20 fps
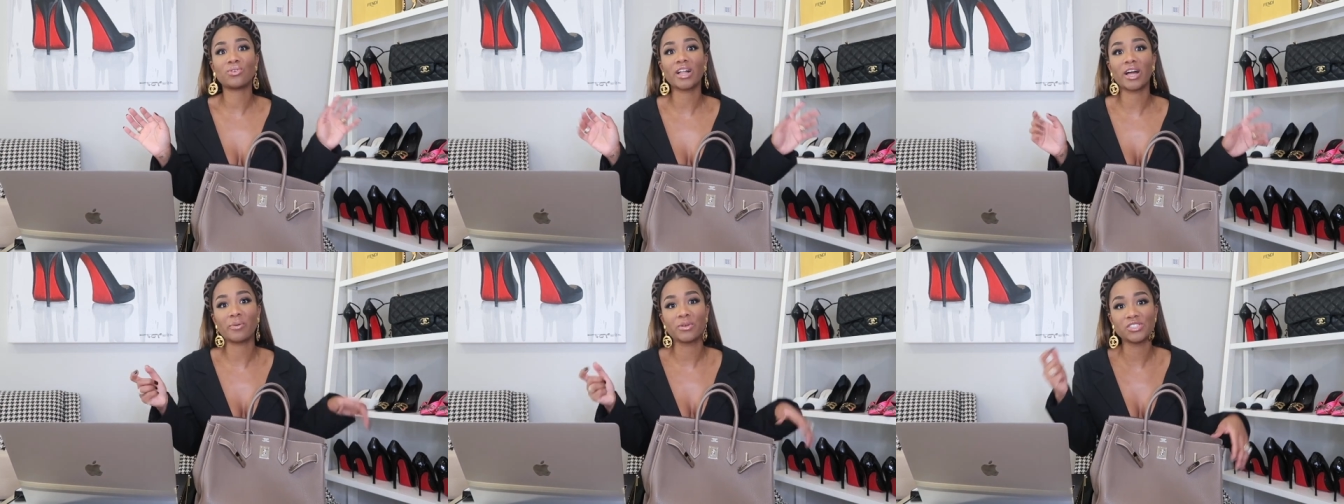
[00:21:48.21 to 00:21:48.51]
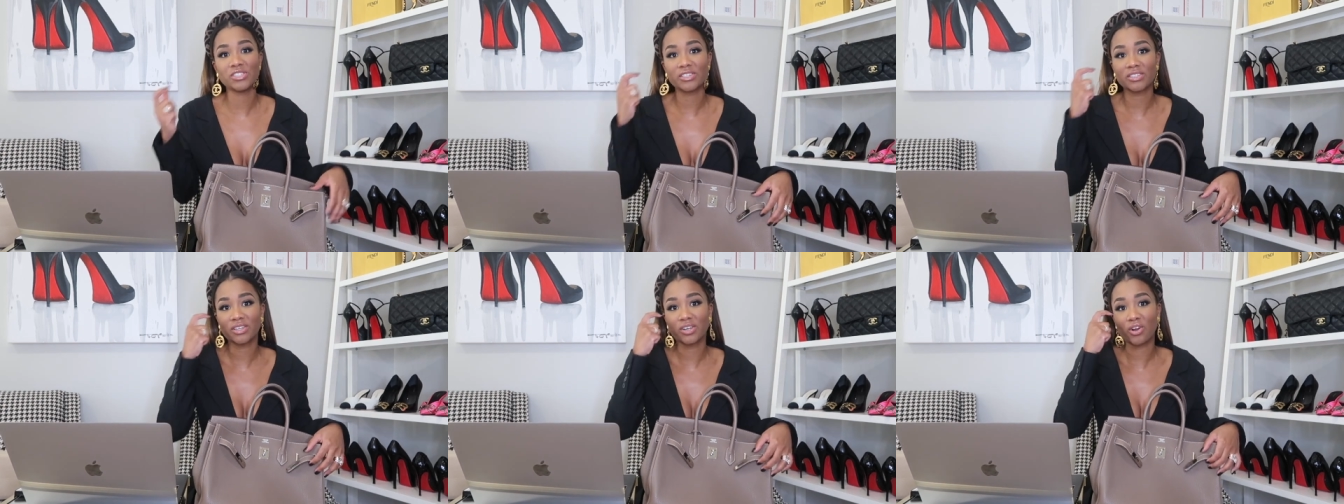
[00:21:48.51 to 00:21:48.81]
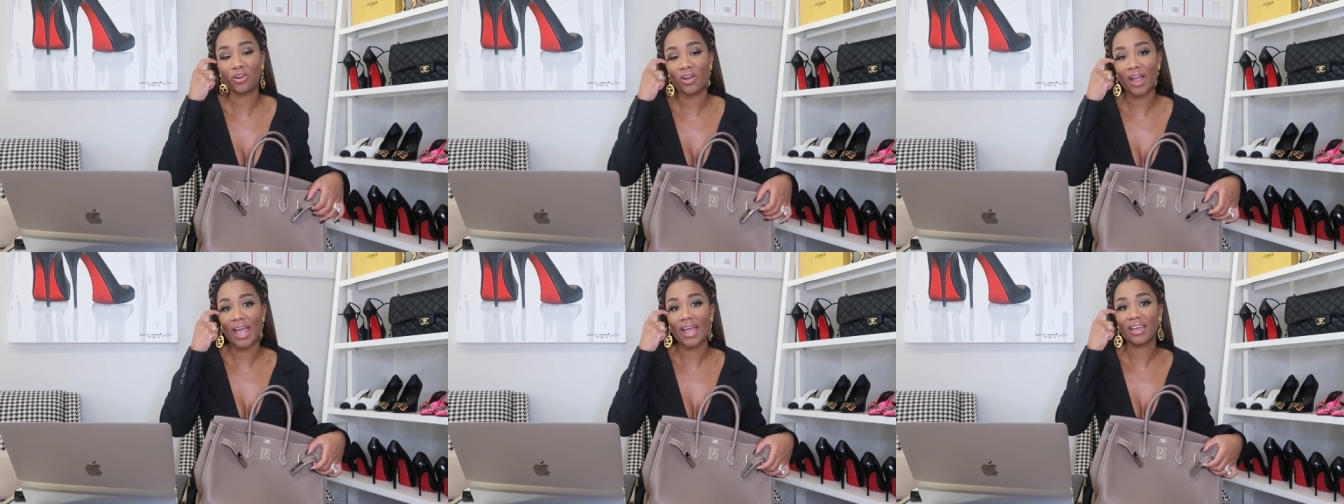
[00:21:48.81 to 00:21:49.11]
I wish I could
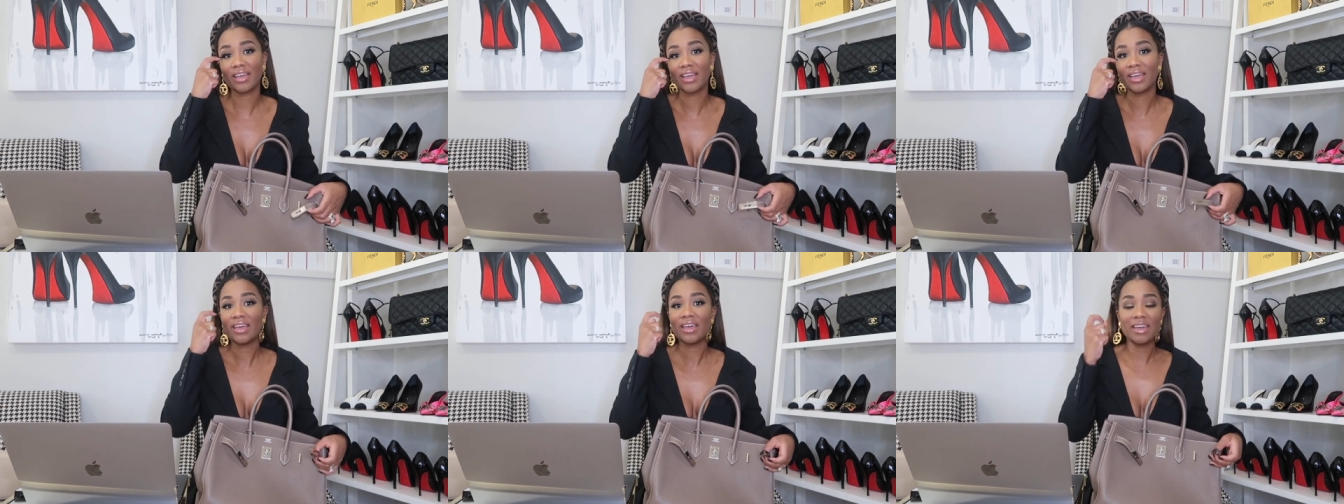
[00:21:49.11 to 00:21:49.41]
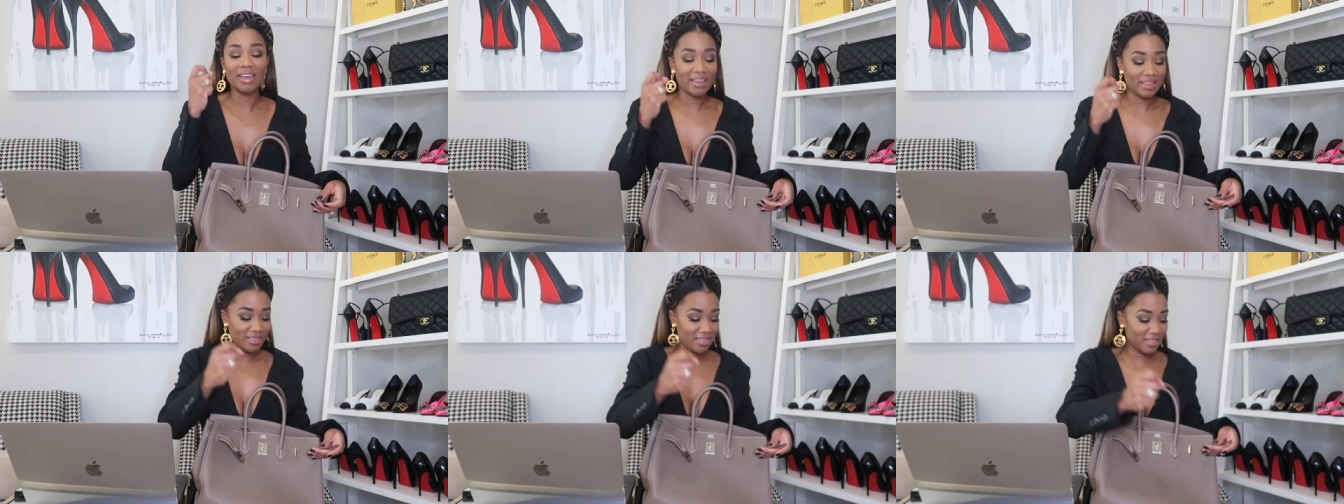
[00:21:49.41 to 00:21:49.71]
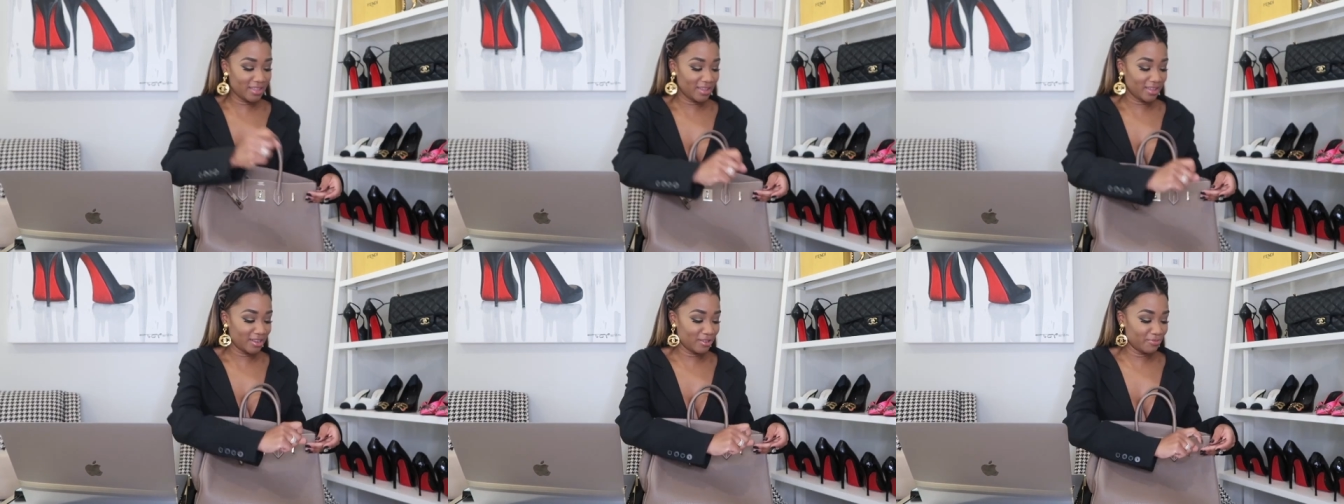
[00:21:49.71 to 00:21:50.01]
crack
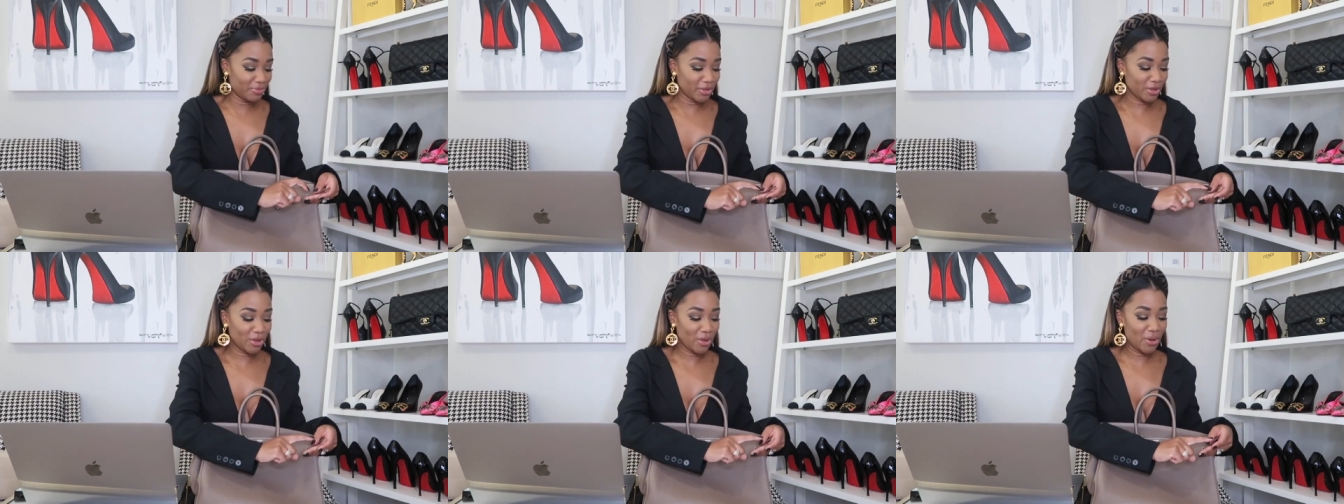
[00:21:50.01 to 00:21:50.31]
the